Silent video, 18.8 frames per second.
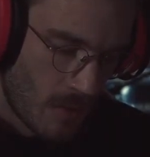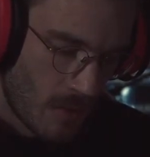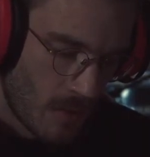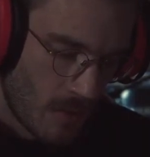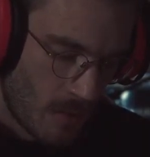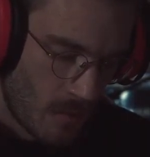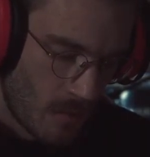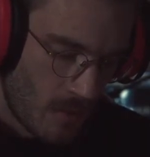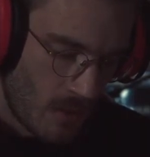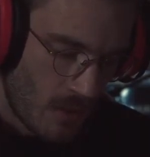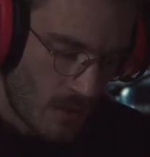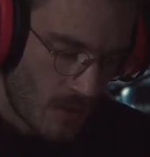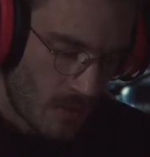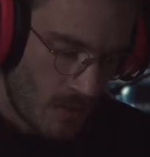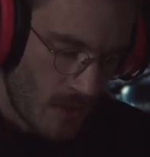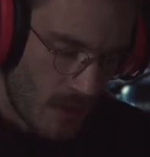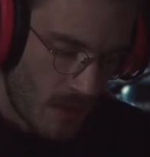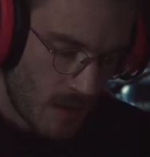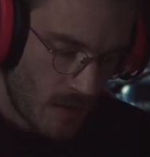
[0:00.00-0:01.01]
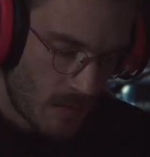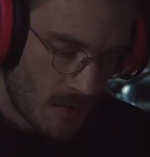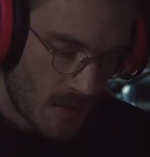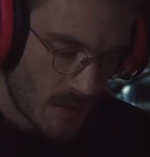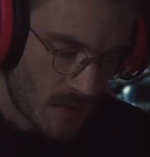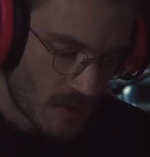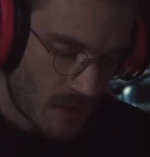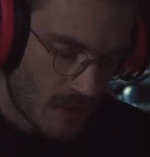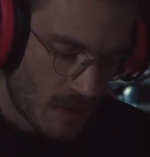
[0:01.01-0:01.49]
whom we created
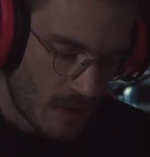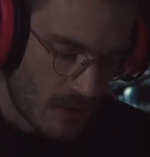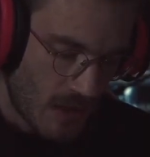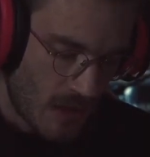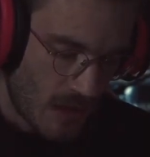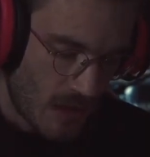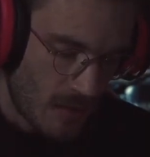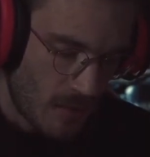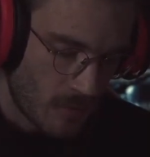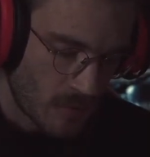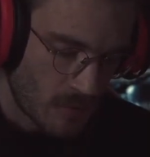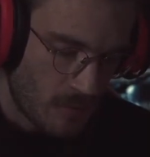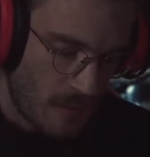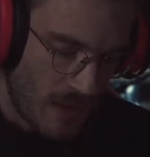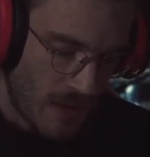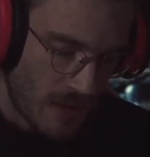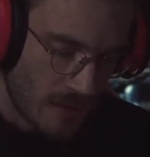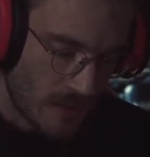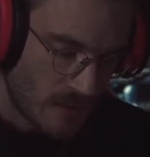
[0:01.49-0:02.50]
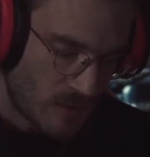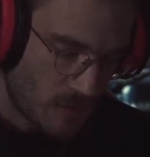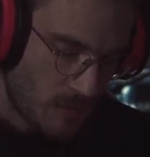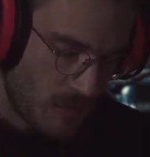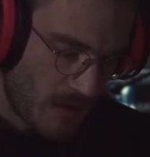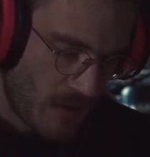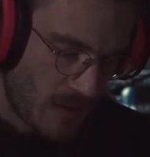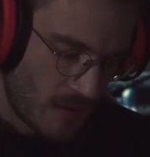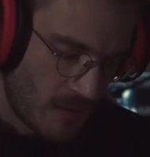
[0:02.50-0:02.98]
because our time was badly
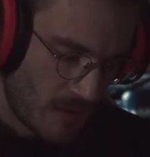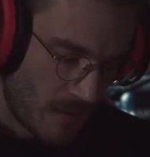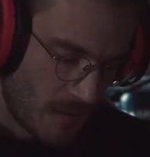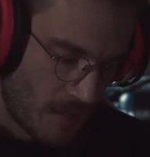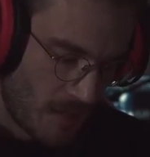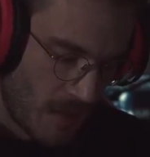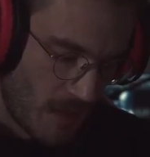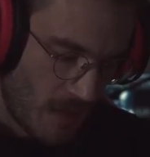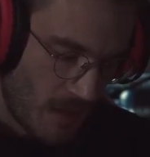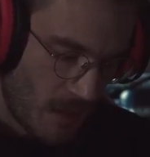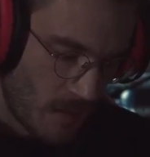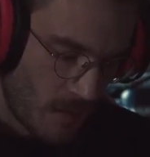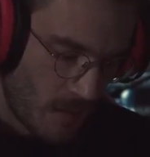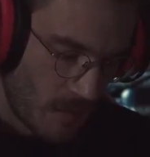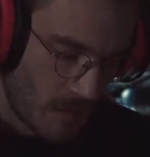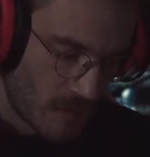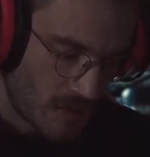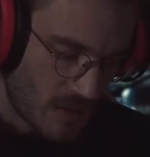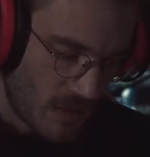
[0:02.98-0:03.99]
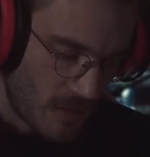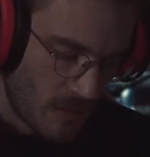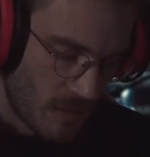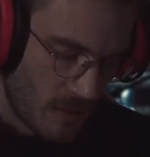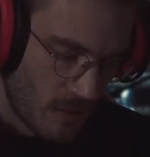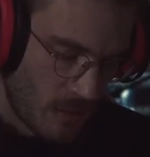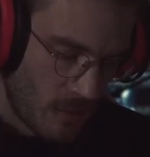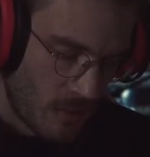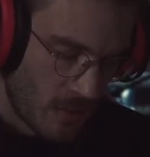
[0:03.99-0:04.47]
spent, and we must have
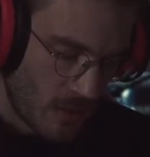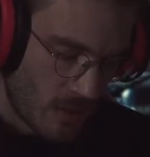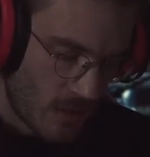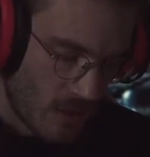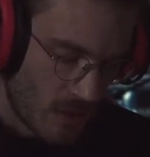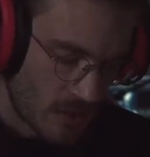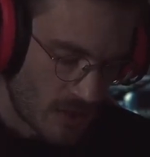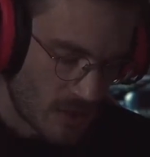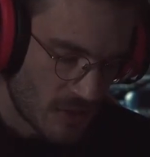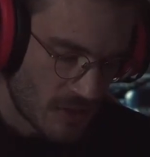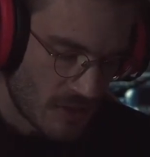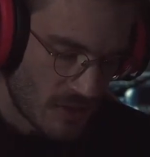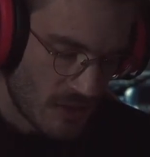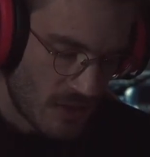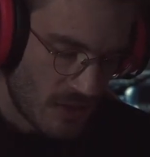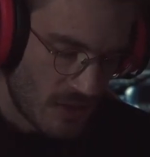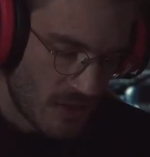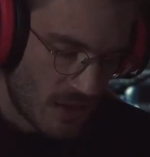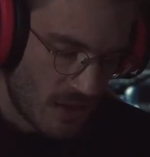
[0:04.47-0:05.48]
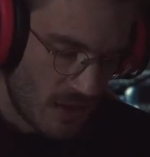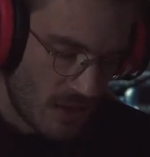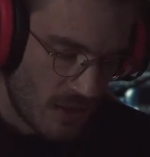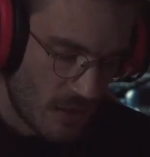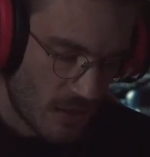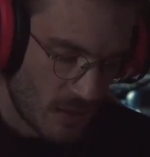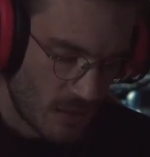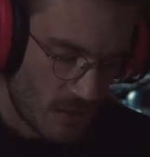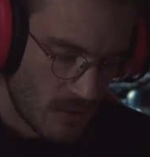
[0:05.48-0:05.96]
known unconsciously that he
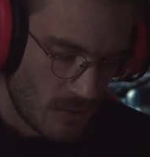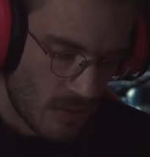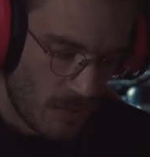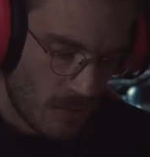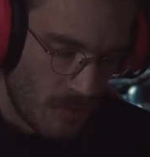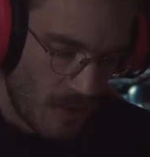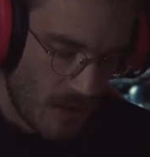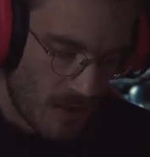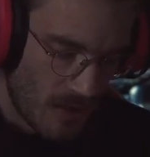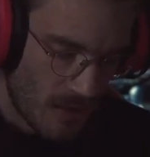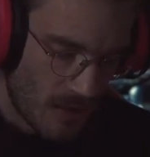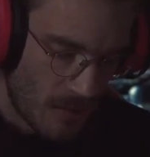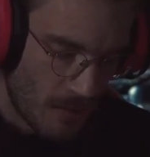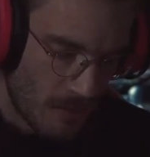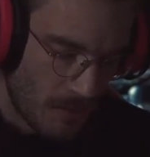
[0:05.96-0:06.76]
could do it better.